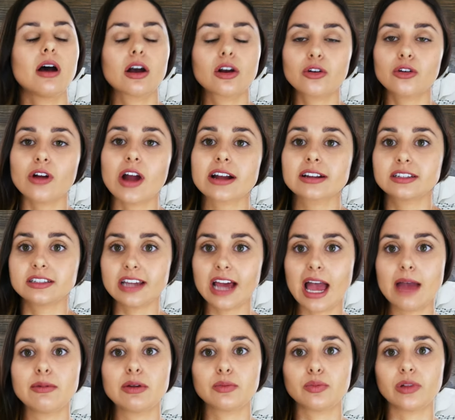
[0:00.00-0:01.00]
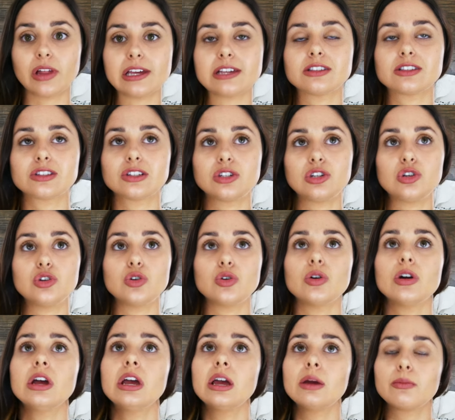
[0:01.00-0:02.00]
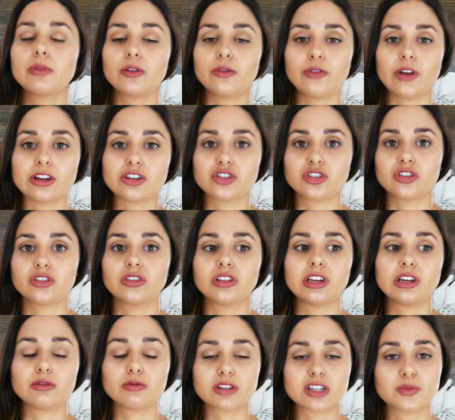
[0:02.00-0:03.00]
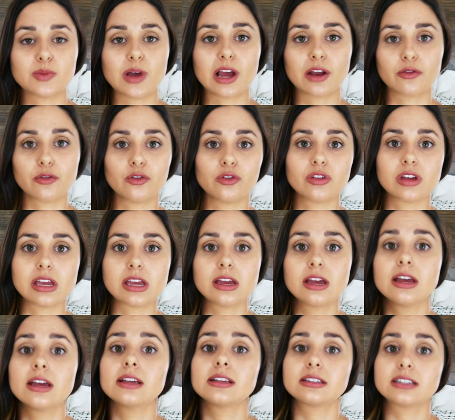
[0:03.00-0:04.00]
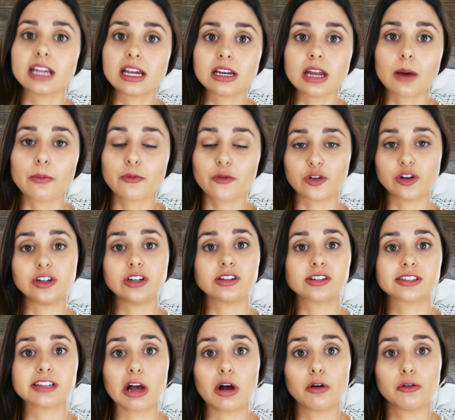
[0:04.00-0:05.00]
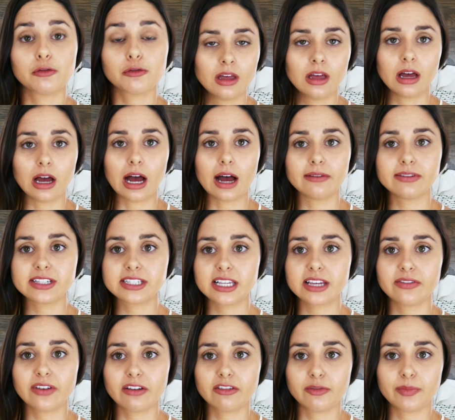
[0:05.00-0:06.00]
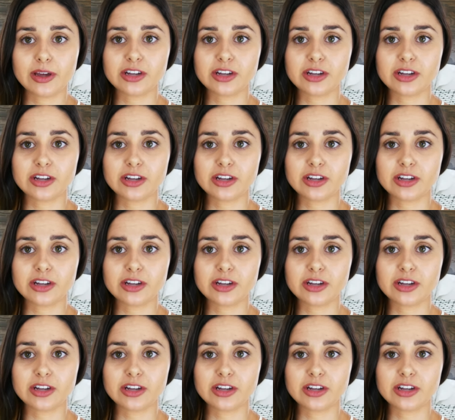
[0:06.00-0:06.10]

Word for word: correct time and place to professionally, respectfully stand up for yourself. Obviously if I have a